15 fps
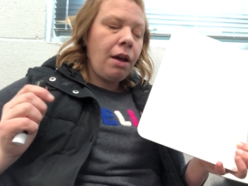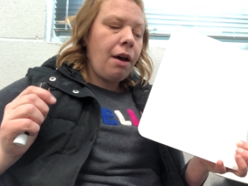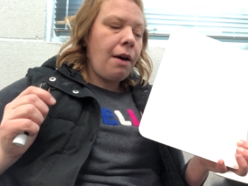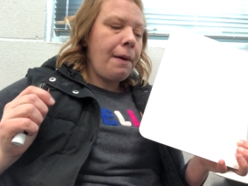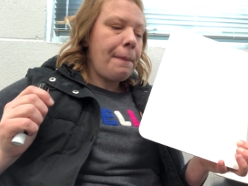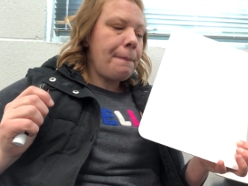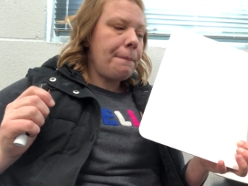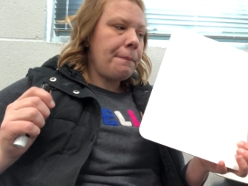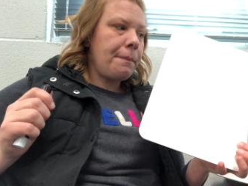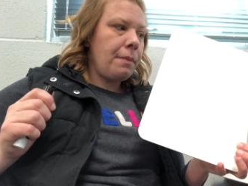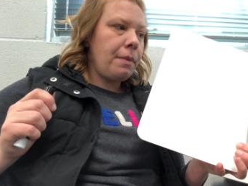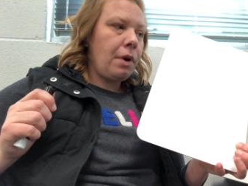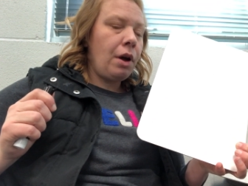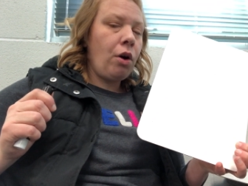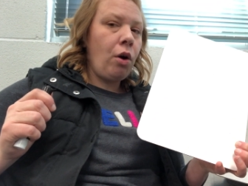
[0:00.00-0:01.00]

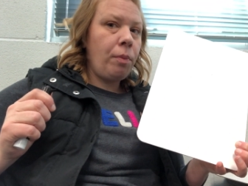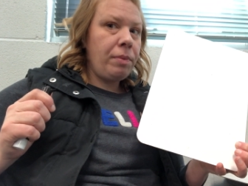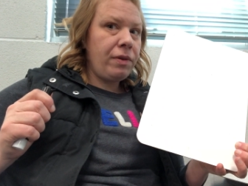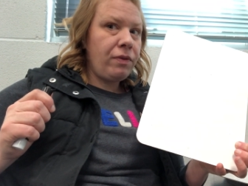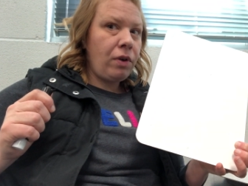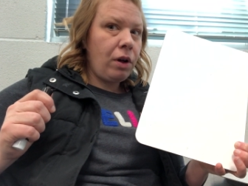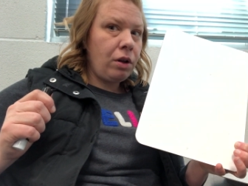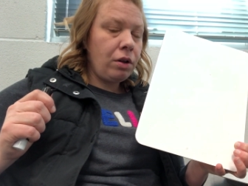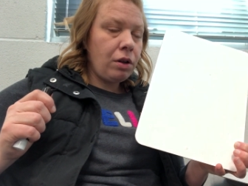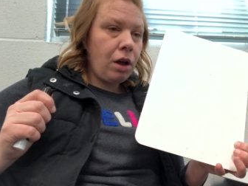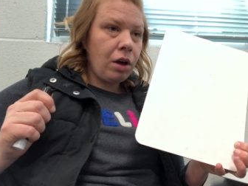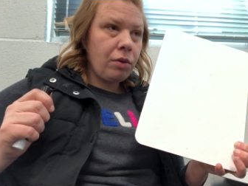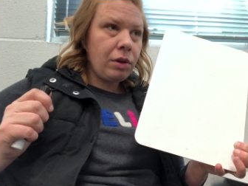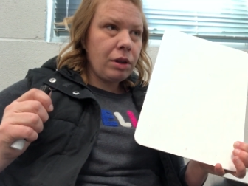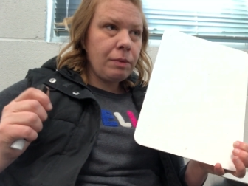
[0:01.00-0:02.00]
I hope you follow
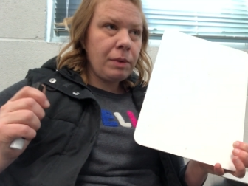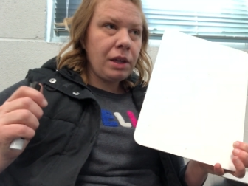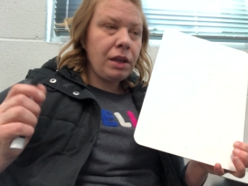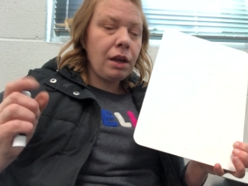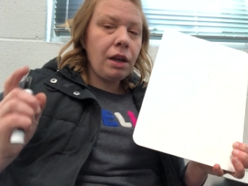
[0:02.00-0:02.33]
along with me,